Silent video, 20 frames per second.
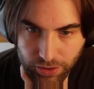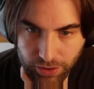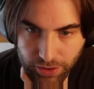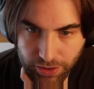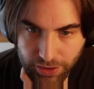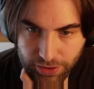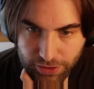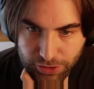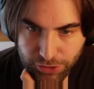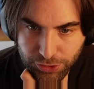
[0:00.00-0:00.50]

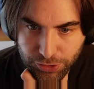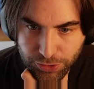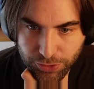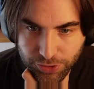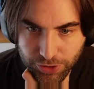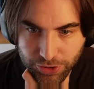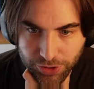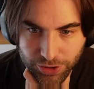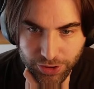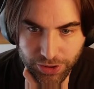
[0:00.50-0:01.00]
Should
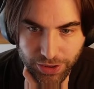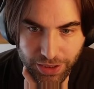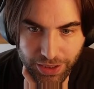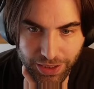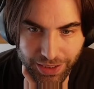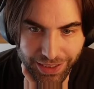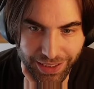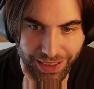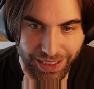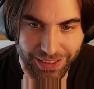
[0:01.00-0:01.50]
Godot
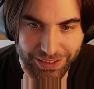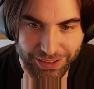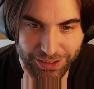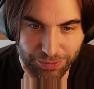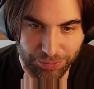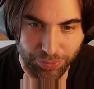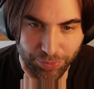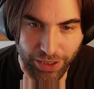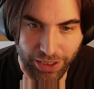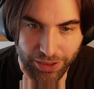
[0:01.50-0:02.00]
has
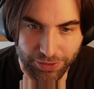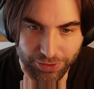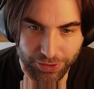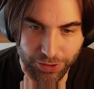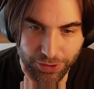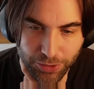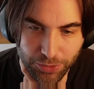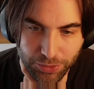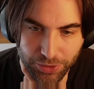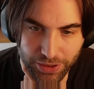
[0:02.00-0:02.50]
Vive
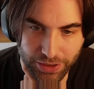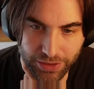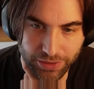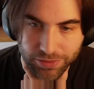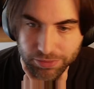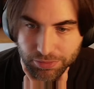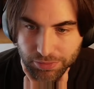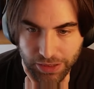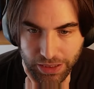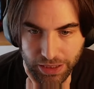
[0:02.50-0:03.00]
coding?
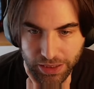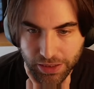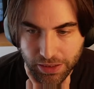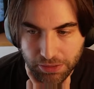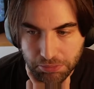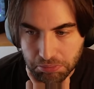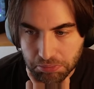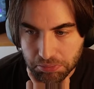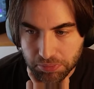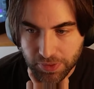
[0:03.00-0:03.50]

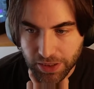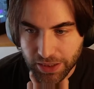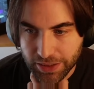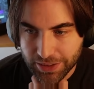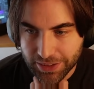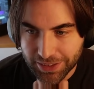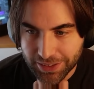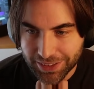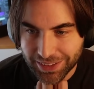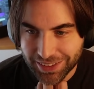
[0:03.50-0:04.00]

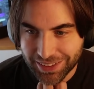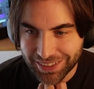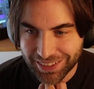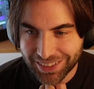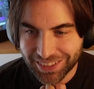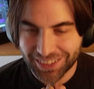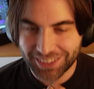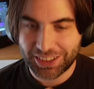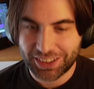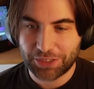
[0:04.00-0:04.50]
That's
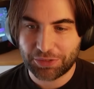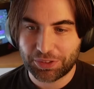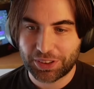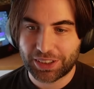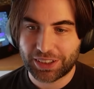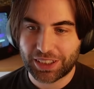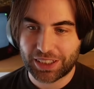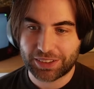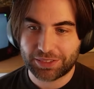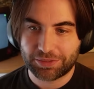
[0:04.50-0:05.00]
something
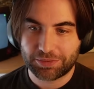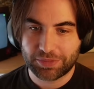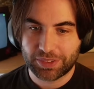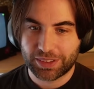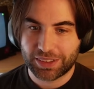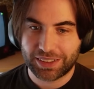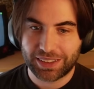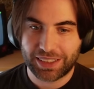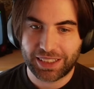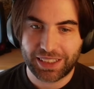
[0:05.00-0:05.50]
that
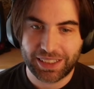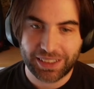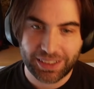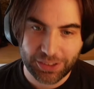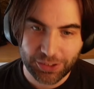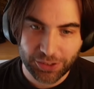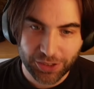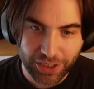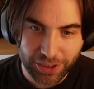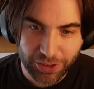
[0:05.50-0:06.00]

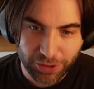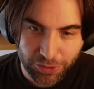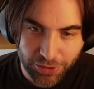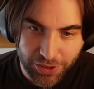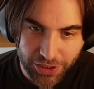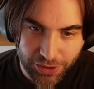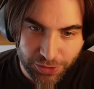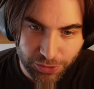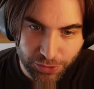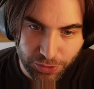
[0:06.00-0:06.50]
you can
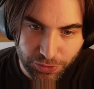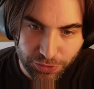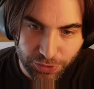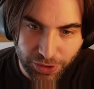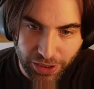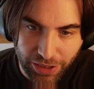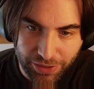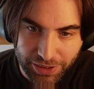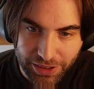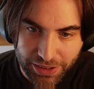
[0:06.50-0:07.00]
already do if you
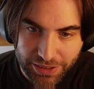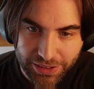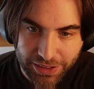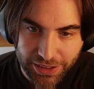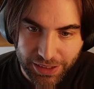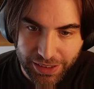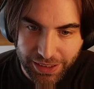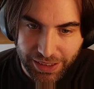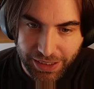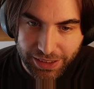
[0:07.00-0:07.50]
have an
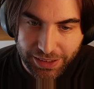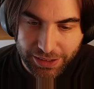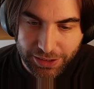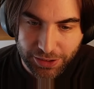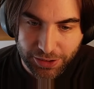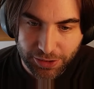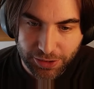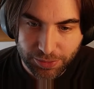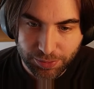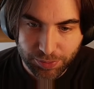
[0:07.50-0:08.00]
external
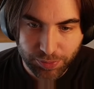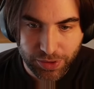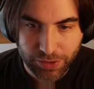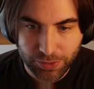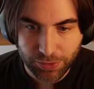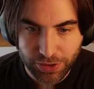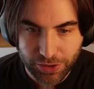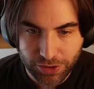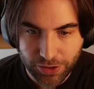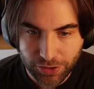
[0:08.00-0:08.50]
editor, but
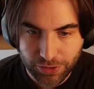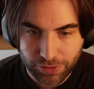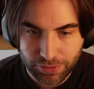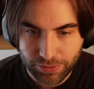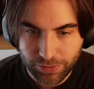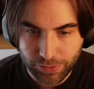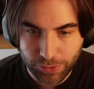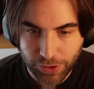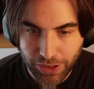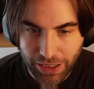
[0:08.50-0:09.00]

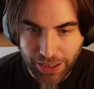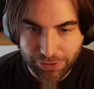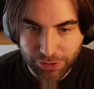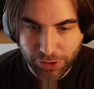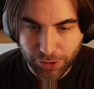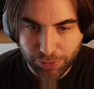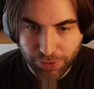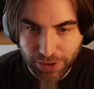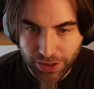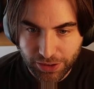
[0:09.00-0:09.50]
we have no
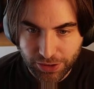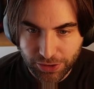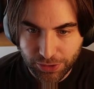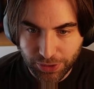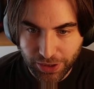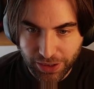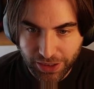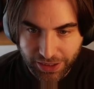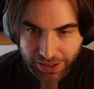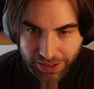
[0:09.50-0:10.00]
plans to
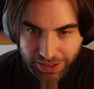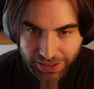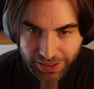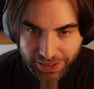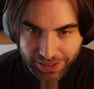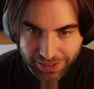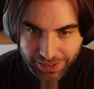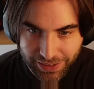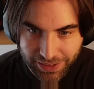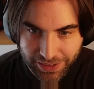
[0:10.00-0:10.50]
add
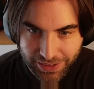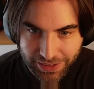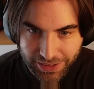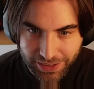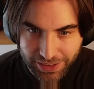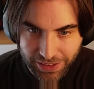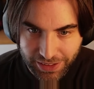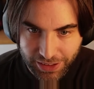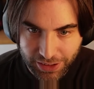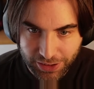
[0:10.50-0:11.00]
anything in
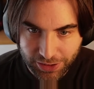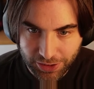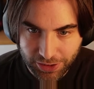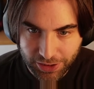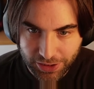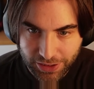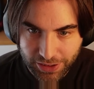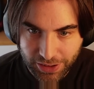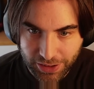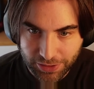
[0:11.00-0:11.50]
the editor
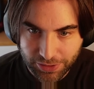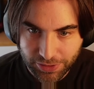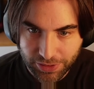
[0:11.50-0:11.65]
itself.